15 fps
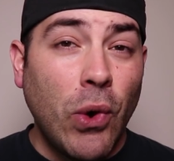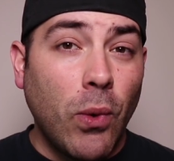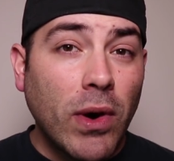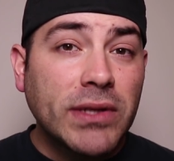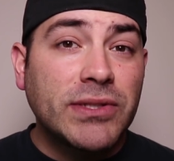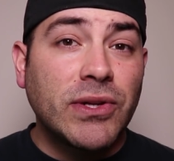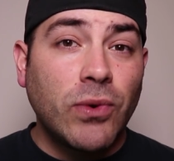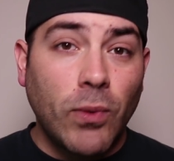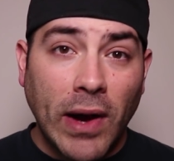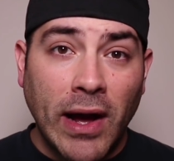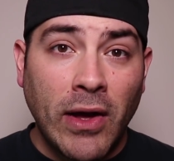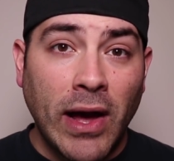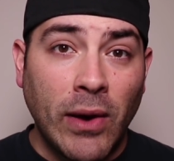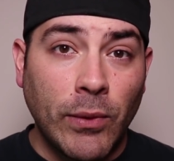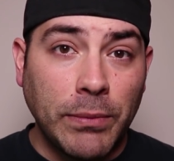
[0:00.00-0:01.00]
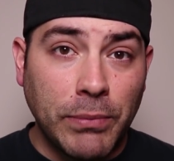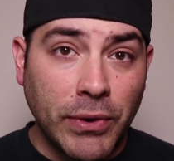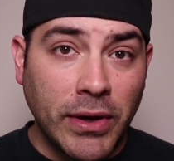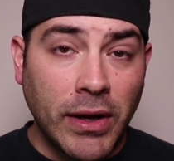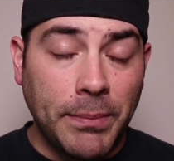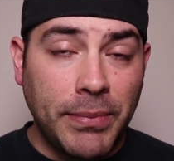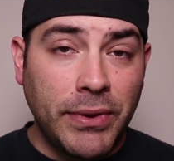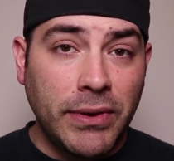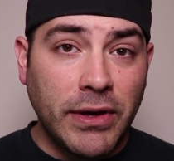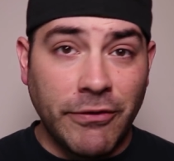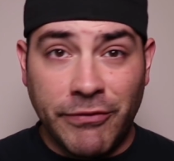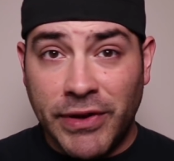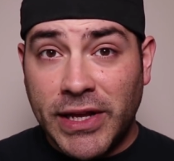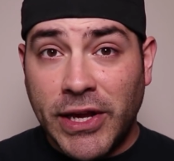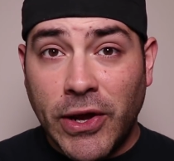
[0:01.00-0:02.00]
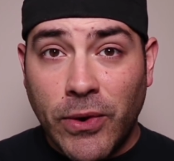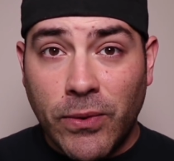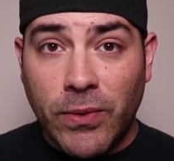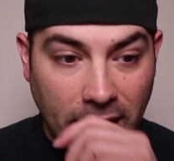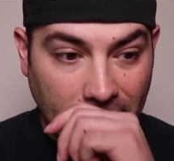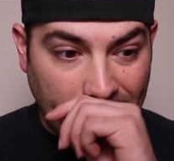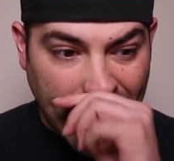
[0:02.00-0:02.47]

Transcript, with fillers: Once in a while, I would put up a video.